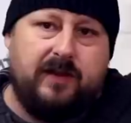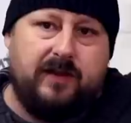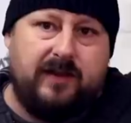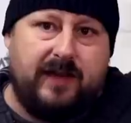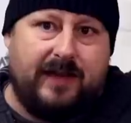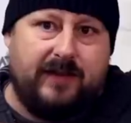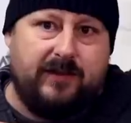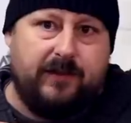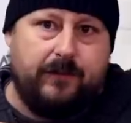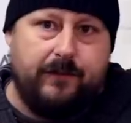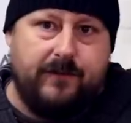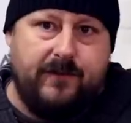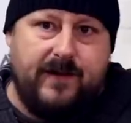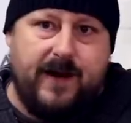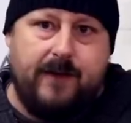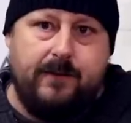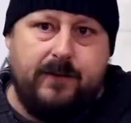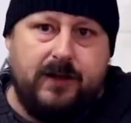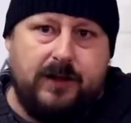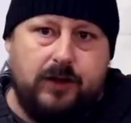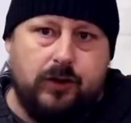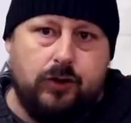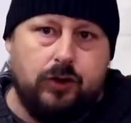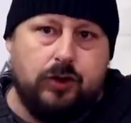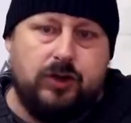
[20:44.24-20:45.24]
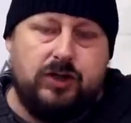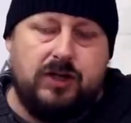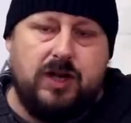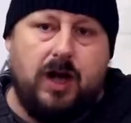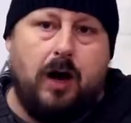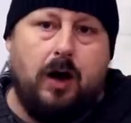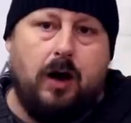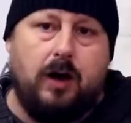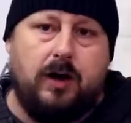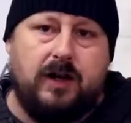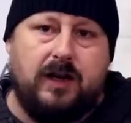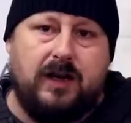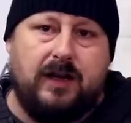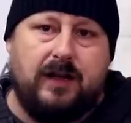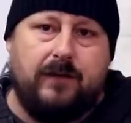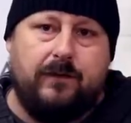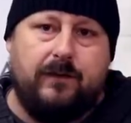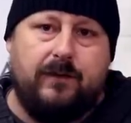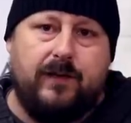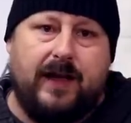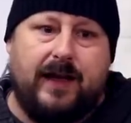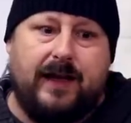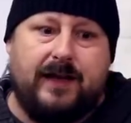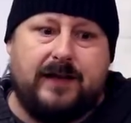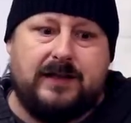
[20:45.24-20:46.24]
is it has a very good darkening
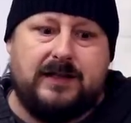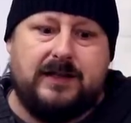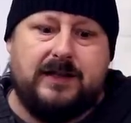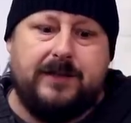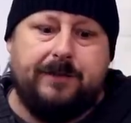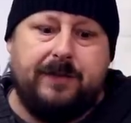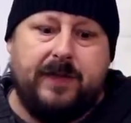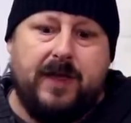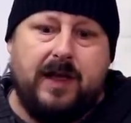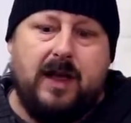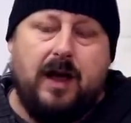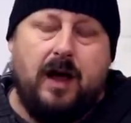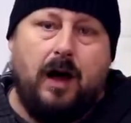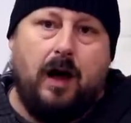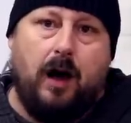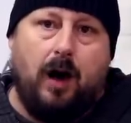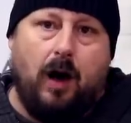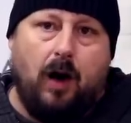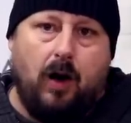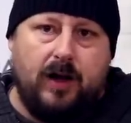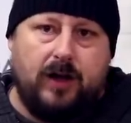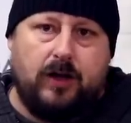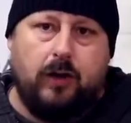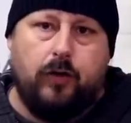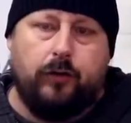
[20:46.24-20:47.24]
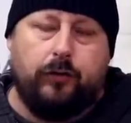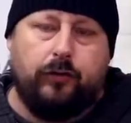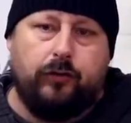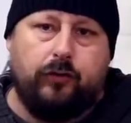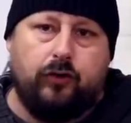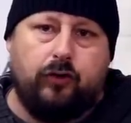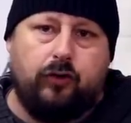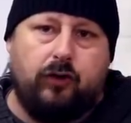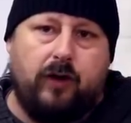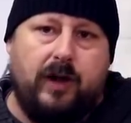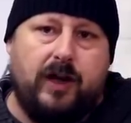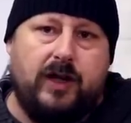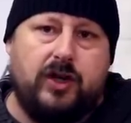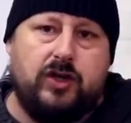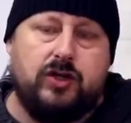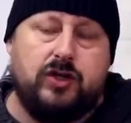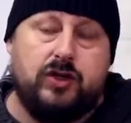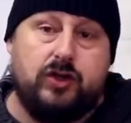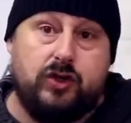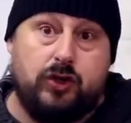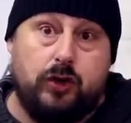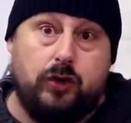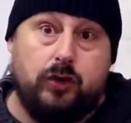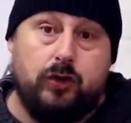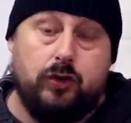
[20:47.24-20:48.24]
effect. At high
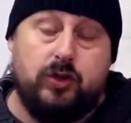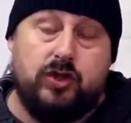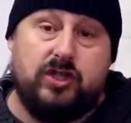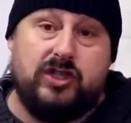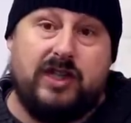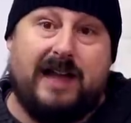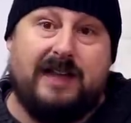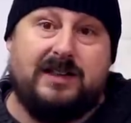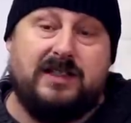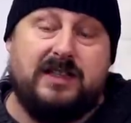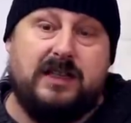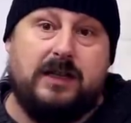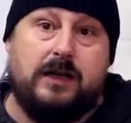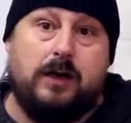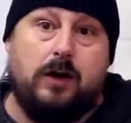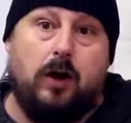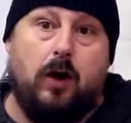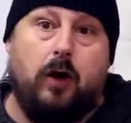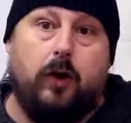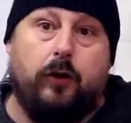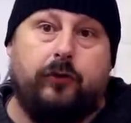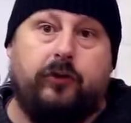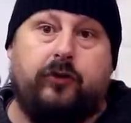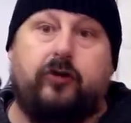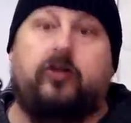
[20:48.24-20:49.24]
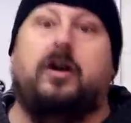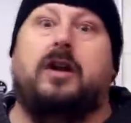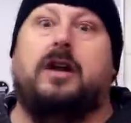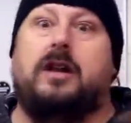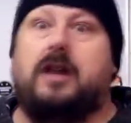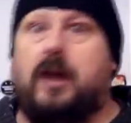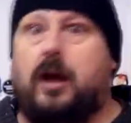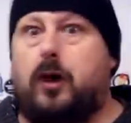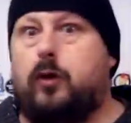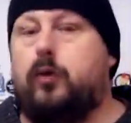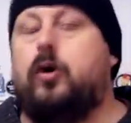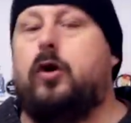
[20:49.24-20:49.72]
concentrations, a good satin gloss. At low